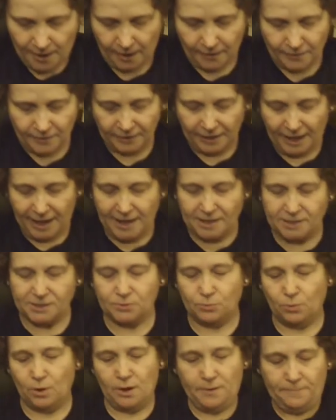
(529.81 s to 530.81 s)
And the last
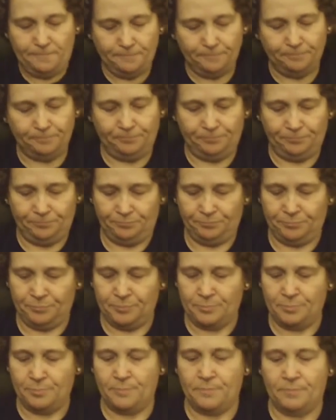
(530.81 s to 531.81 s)
one
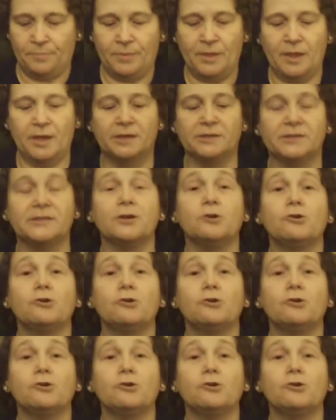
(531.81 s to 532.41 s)
is the